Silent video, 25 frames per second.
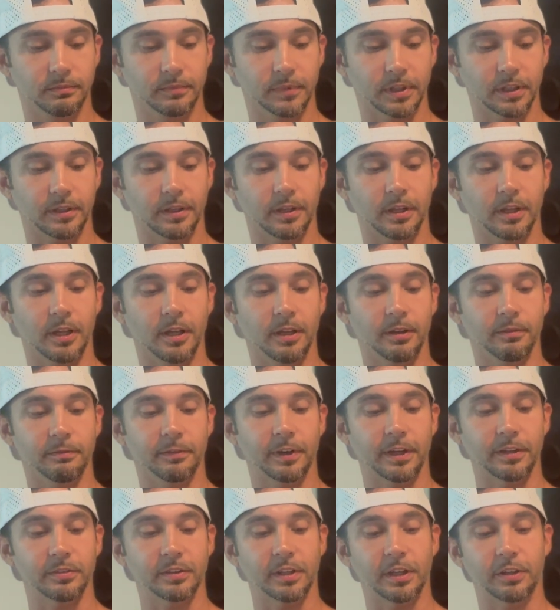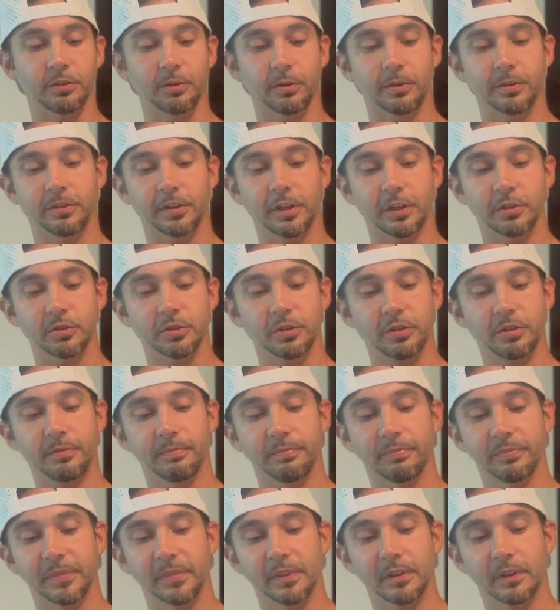Rest days are
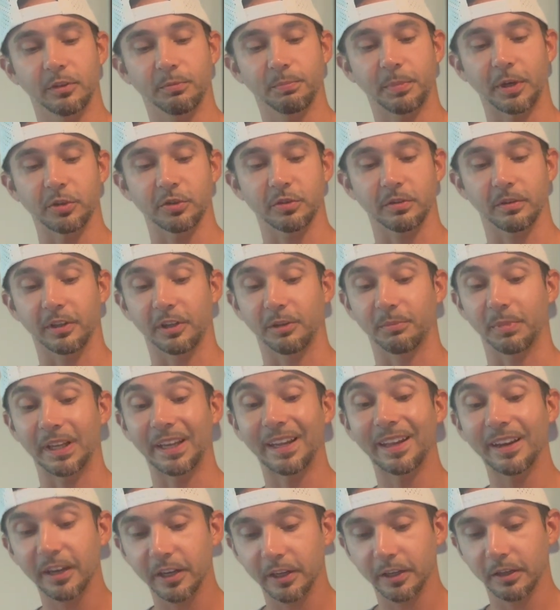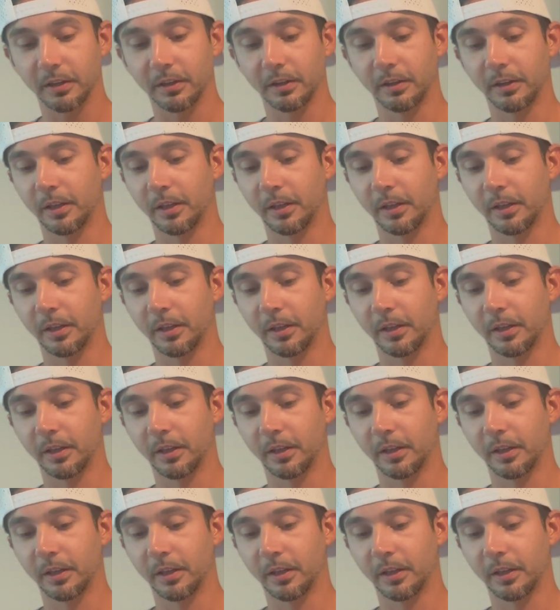essential, especially in the beginning,